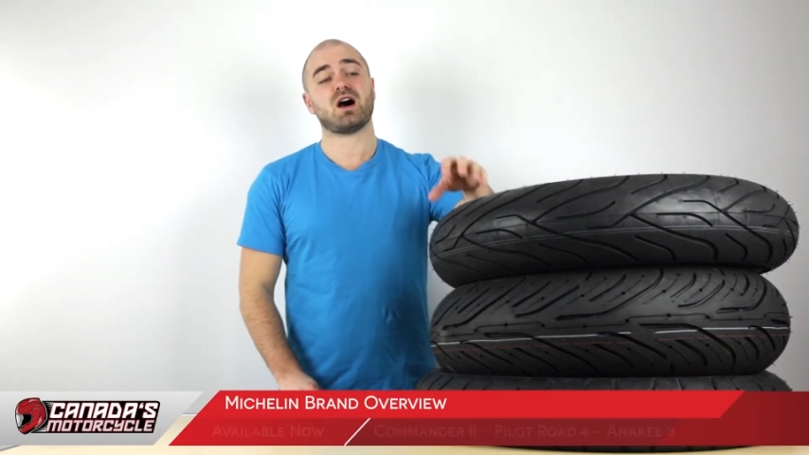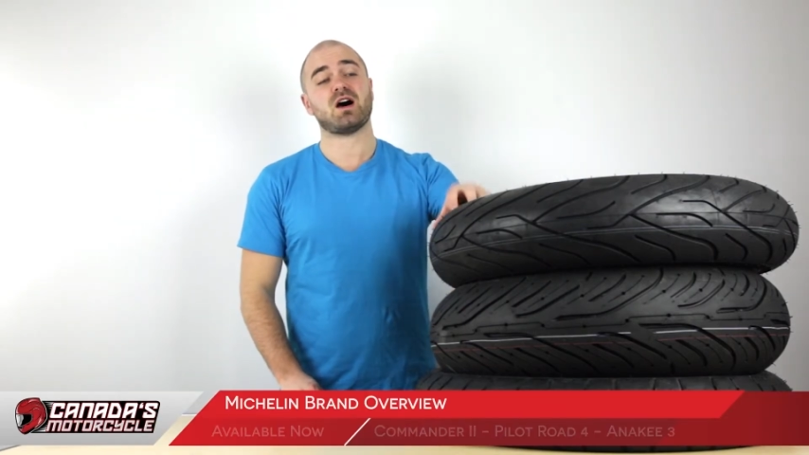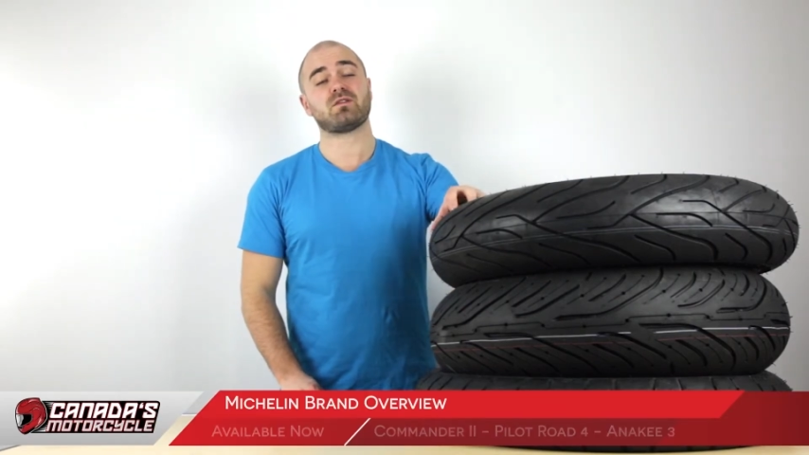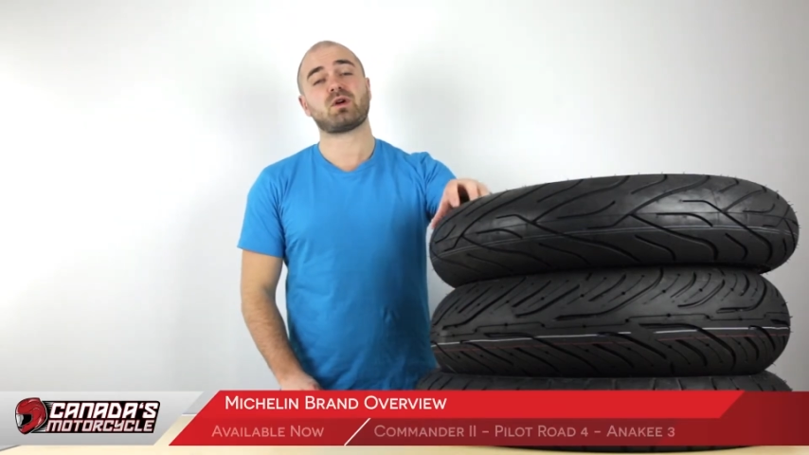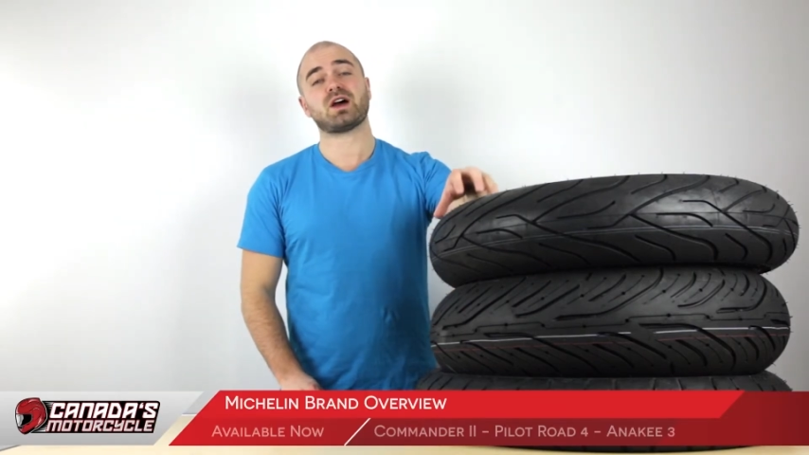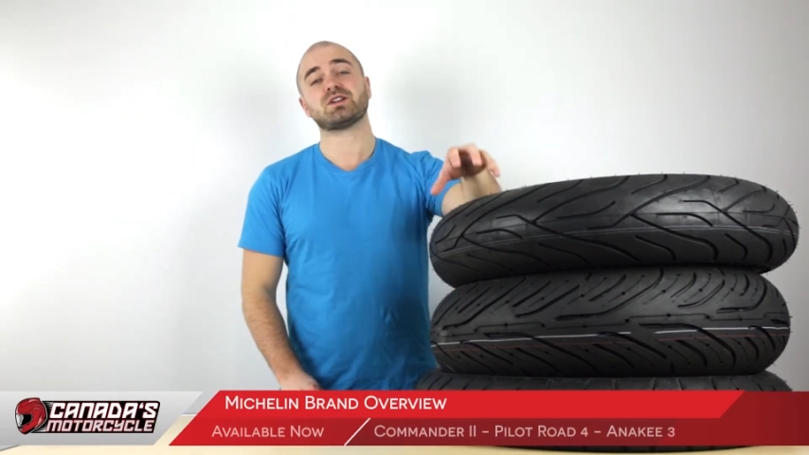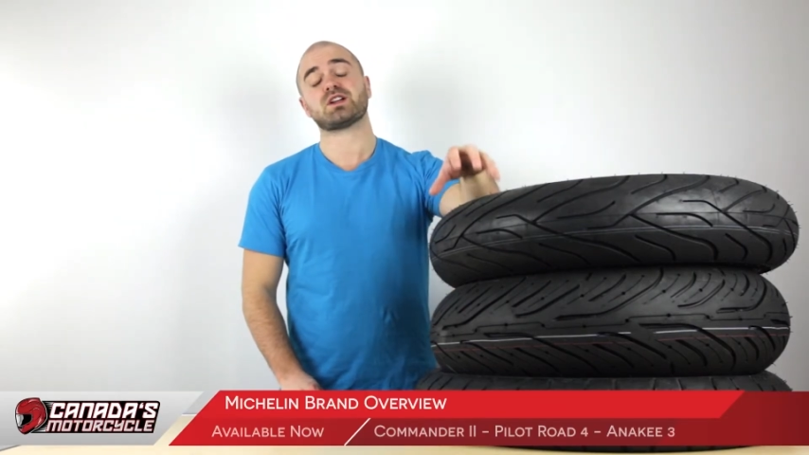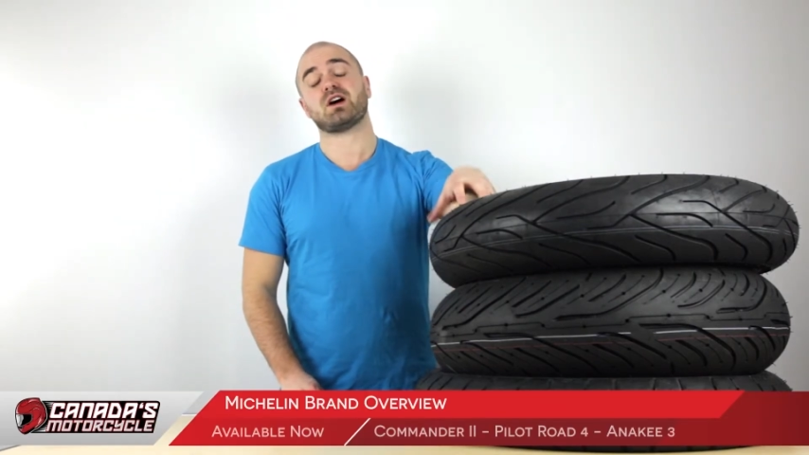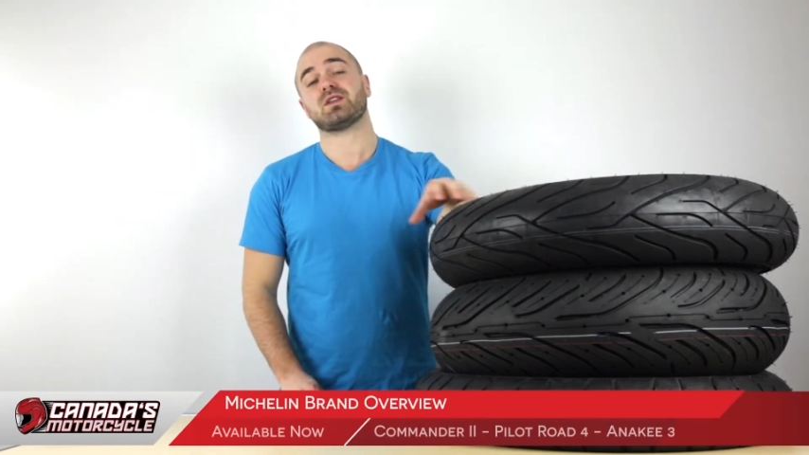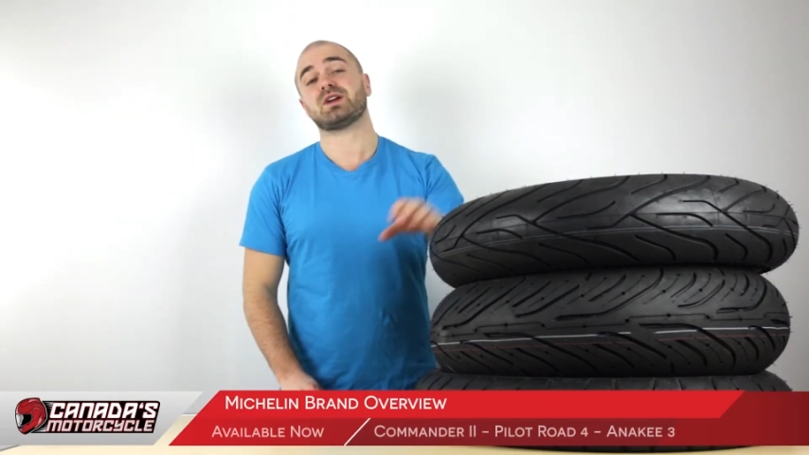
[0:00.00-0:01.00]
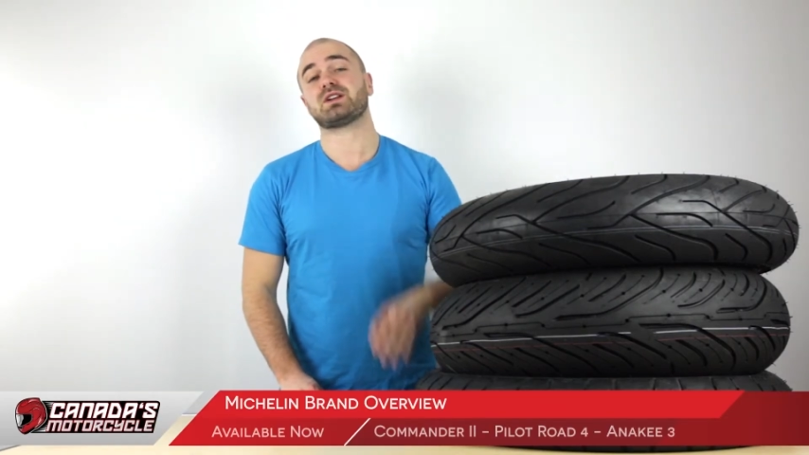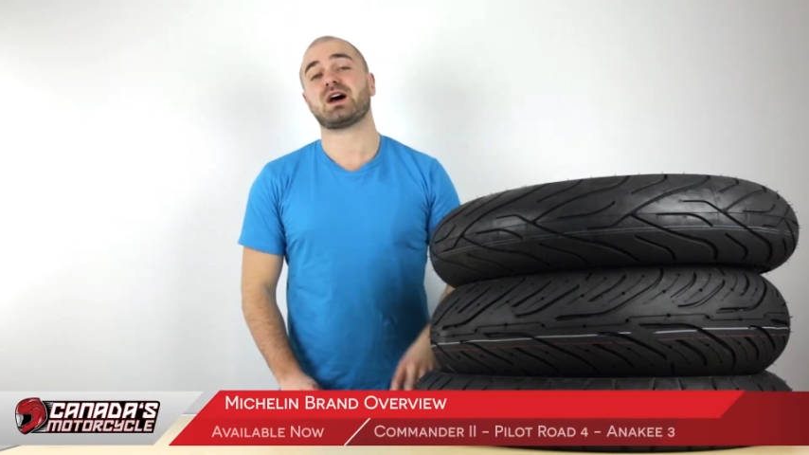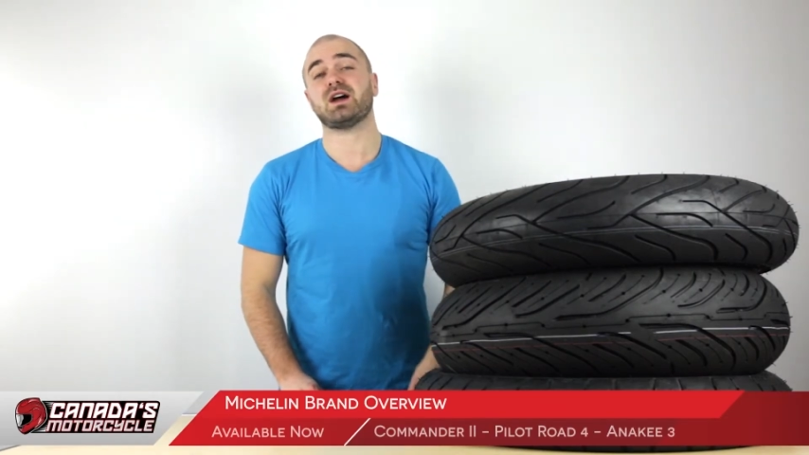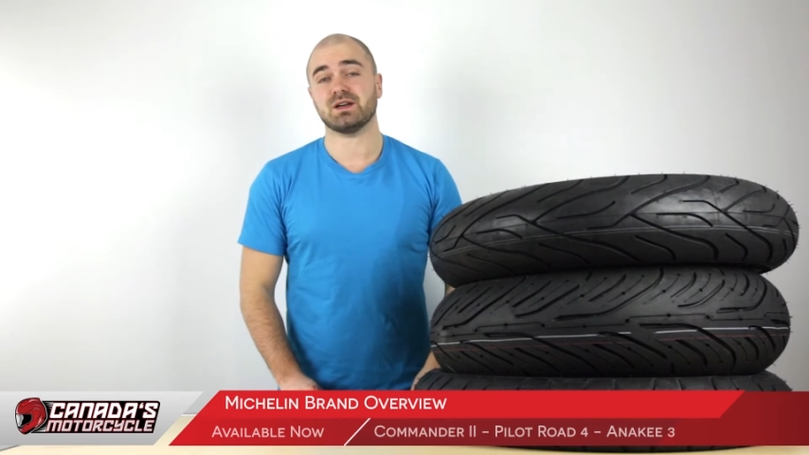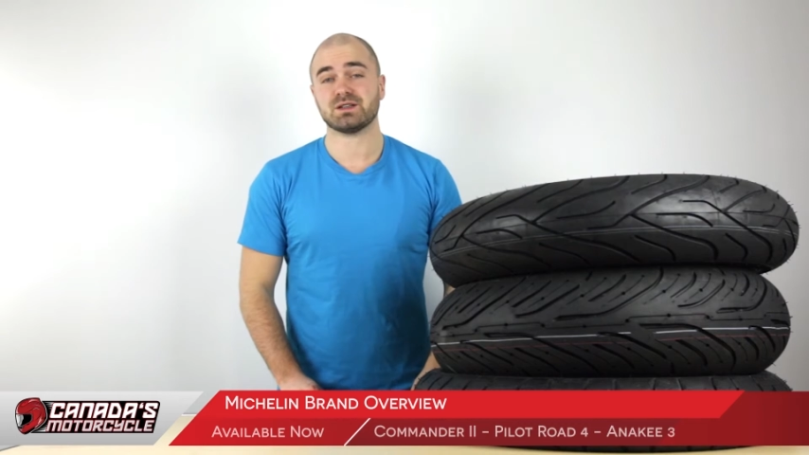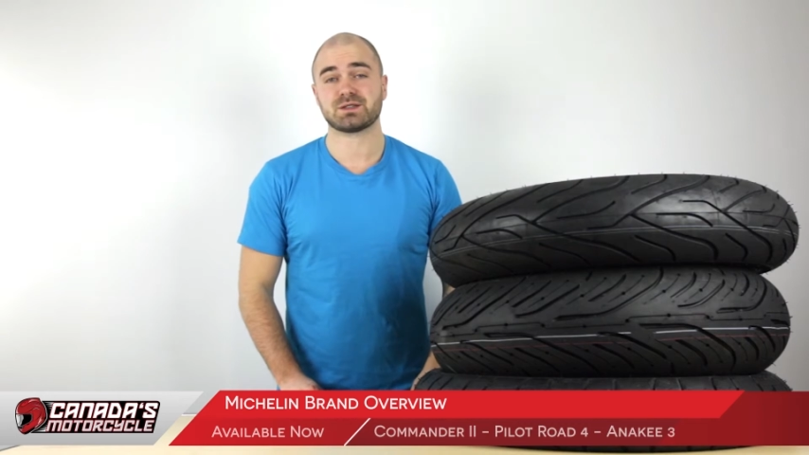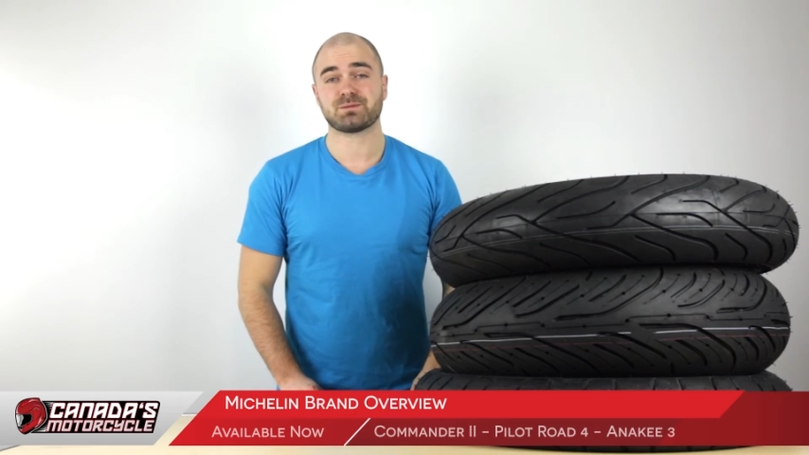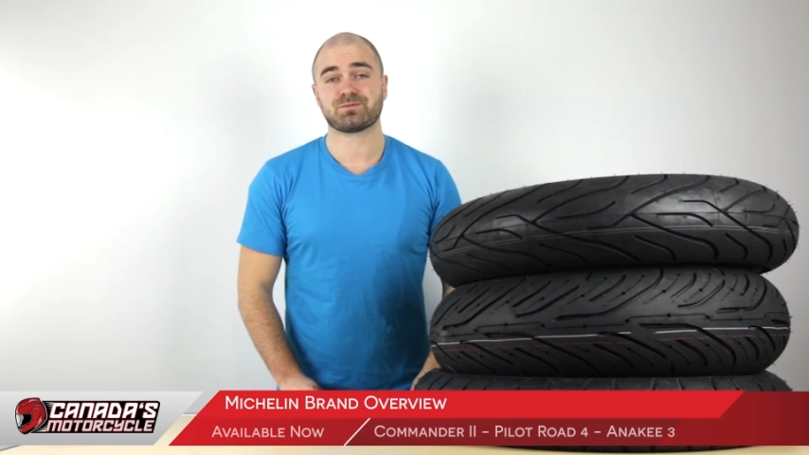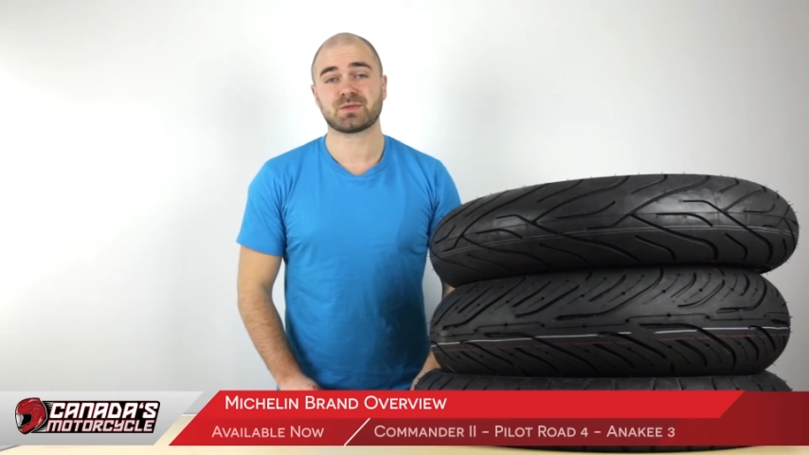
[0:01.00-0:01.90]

of riders on their tires.